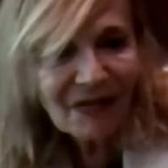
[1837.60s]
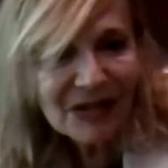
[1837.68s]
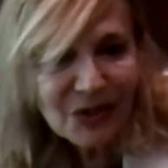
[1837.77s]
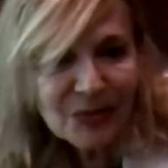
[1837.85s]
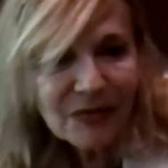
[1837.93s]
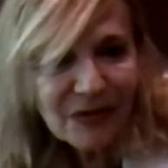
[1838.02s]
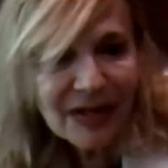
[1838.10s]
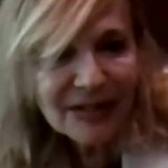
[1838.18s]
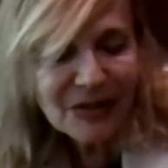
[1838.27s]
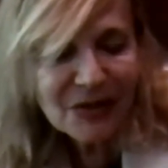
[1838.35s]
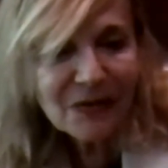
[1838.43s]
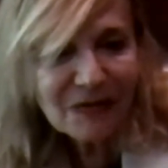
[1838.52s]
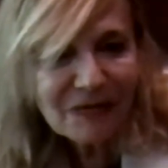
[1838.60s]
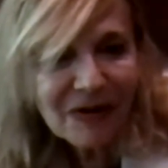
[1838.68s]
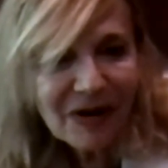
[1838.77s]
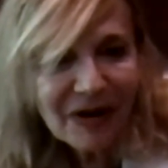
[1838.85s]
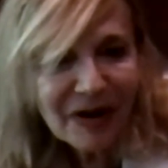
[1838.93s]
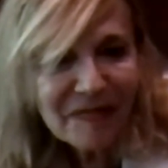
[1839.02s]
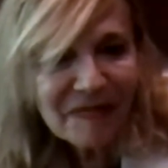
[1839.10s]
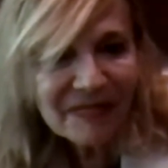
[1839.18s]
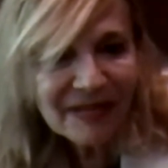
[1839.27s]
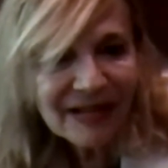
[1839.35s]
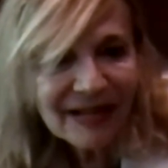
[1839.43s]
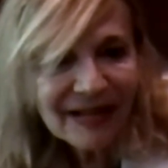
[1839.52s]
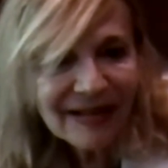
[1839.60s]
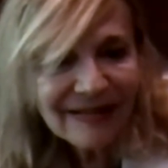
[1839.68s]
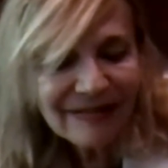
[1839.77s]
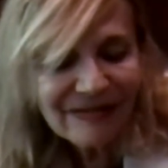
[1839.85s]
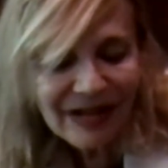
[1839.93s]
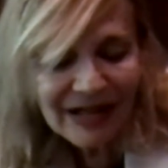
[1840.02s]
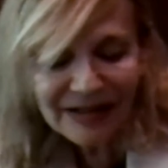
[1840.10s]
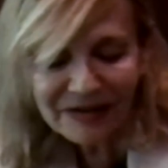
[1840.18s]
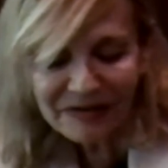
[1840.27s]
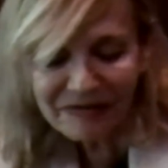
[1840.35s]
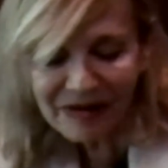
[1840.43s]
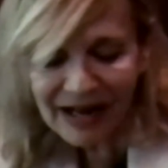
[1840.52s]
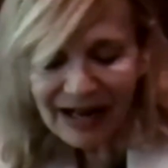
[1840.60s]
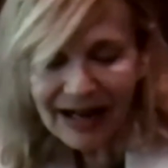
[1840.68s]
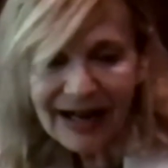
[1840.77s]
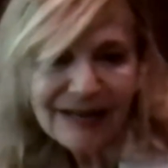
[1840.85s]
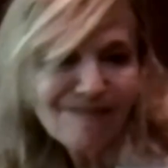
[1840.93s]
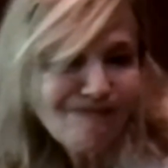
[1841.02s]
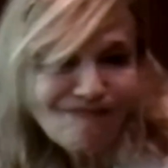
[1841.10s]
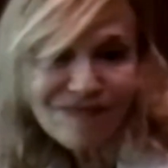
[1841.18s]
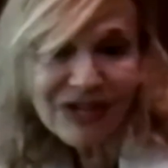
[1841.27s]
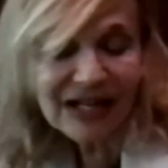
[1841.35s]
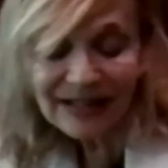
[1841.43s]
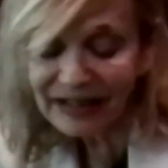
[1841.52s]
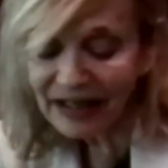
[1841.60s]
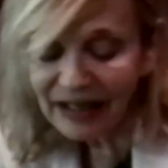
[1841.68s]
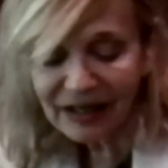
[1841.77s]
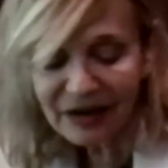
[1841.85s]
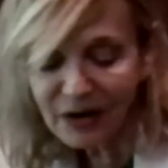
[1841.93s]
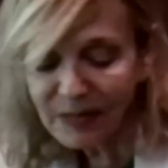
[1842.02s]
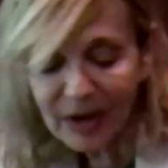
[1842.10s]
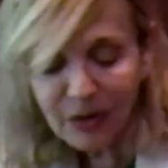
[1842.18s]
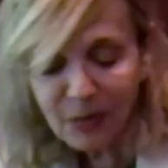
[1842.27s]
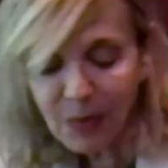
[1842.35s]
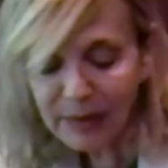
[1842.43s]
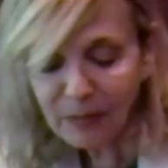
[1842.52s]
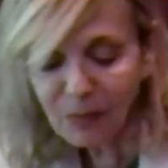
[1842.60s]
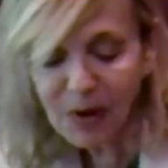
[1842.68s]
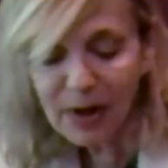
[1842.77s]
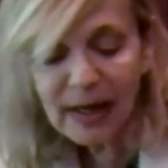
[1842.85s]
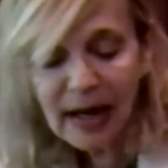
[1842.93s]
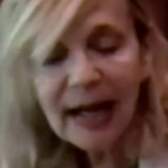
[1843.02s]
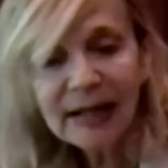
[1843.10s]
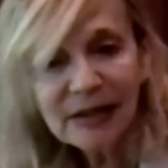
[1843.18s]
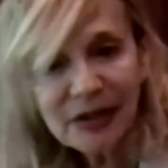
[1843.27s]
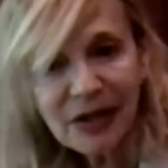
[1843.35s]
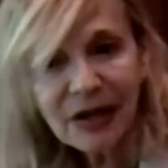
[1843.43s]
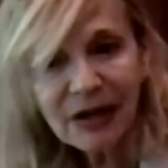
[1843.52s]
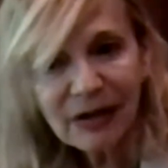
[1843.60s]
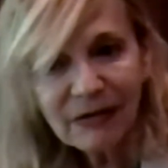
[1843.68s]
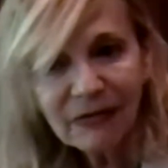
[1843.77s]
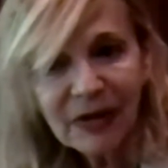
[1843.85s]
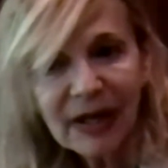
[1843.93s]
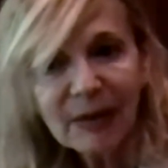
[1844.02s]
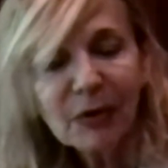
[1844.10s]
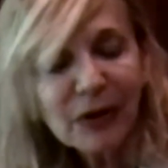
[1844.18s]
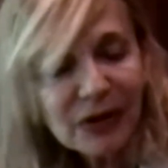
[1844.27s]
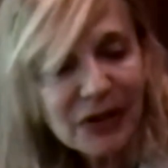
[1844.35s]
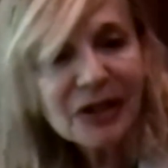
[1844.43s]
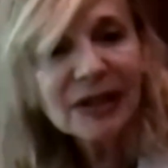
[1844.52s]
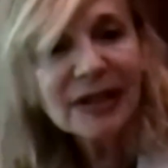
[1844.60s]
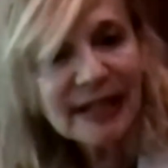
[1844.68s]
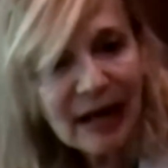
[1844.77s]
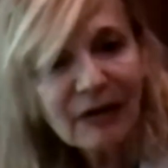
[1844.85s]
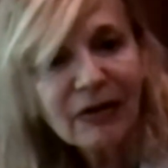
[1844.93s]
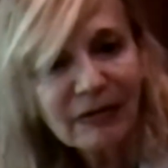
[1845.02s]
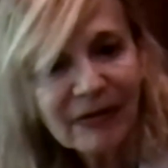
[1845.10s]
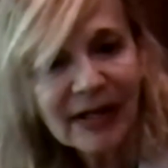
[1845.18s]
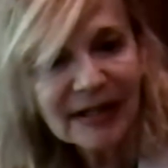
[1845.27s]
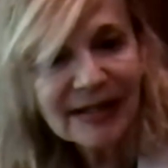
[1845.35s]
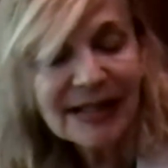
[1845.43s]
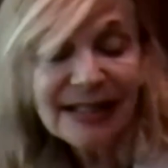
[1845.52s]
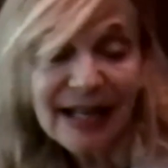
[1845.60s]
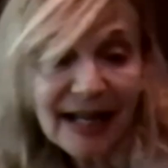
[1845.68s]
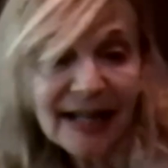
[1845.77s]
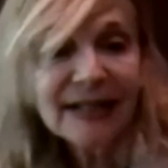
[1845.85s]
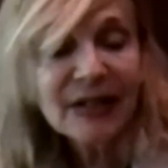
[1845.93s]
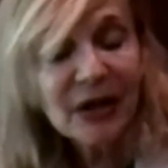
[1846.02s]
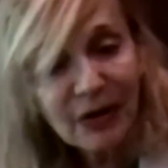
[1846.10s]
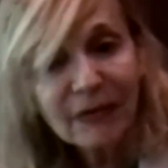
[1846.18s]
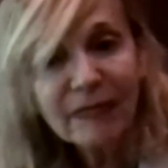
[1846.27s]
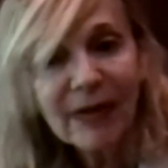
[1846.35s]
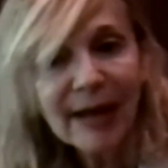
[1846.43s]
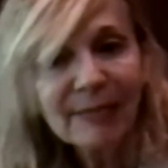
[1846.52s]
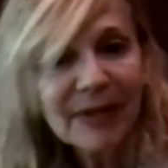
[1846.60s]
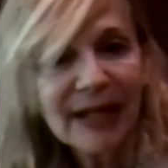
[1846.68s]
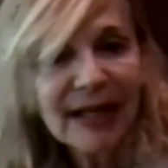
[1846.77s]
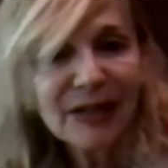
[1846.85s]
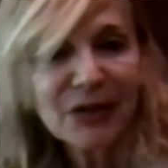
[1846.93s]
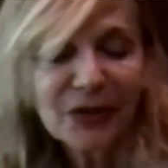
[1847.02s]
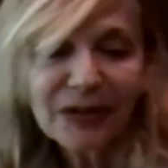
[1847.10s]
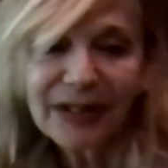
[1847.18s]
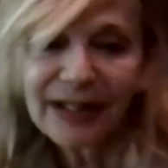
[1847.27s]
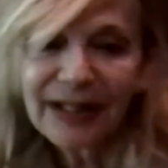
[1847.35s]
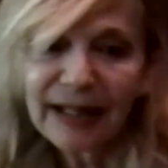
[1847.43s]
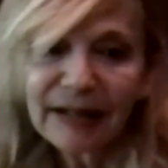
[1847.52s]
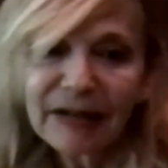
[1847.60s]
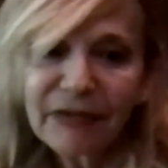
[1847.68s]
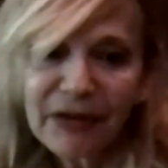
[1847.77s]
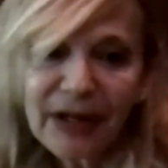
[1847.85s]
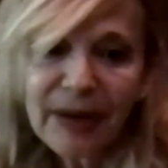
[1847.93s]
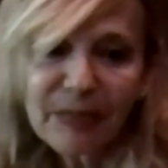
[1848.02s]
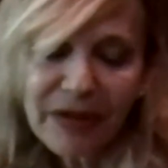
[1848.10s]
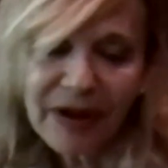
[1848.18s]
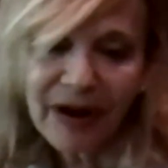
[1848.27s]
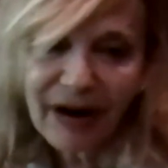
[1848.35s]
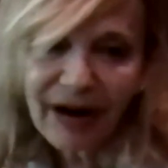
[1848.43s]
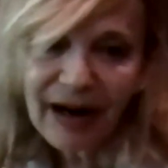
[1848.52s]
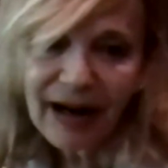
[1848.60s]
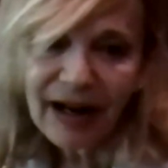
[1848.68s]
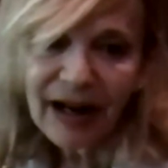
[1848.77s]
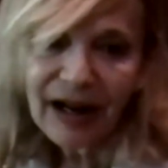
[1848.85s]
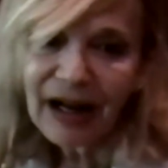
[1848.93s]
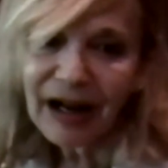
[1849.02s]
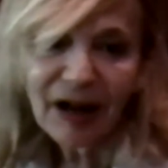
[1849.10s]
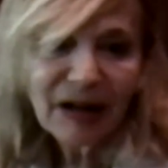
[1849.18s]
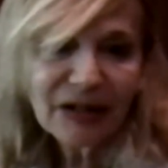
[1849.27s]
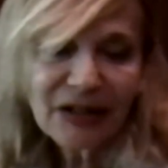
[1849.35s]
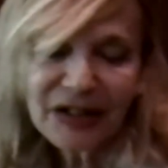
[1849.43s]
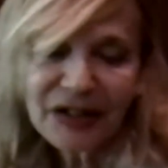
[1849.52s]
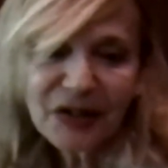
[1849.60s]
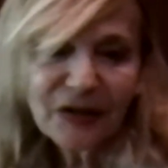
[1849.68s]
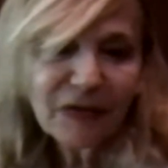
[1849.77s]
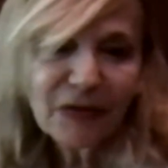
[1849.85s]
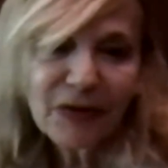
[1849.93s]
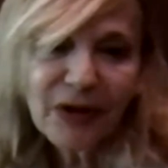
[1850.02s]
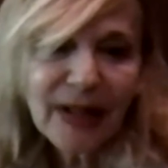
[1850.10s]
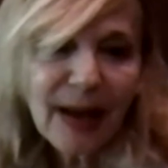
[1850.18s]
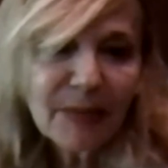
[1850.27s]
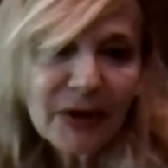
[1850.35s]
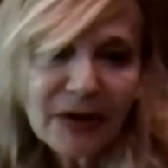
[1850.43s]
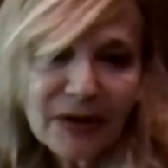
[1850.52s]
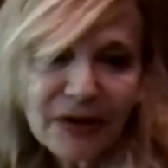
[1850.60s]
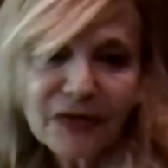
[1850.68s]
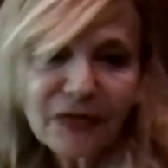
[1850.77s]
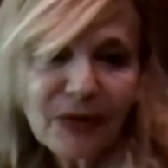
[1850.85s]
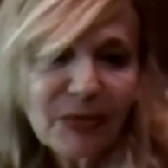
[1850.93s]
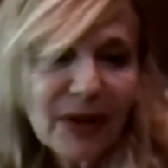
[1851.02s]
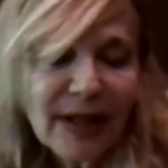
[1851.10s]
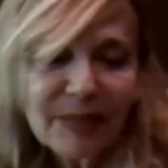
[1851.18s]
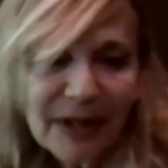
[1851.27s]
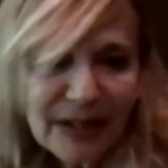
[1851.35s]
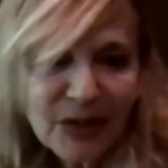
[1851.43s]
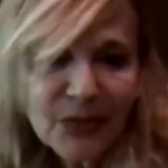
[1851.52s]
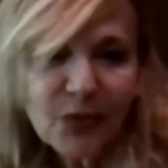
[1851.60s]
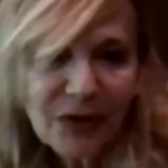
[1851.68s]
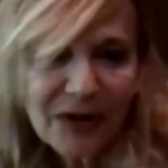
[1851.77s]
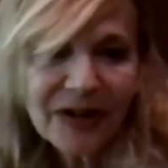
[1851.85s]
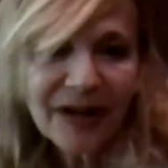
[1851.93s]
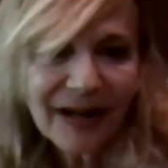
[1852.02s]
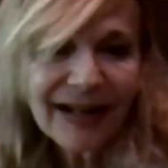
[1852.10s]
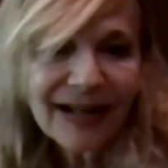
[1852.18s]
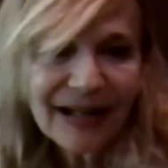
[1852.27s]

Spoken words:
once we've gone so far. I know no matter what kind of personal sacrifice it takes, and your family is certainly living up there just a few kilometers from the Lebanese border,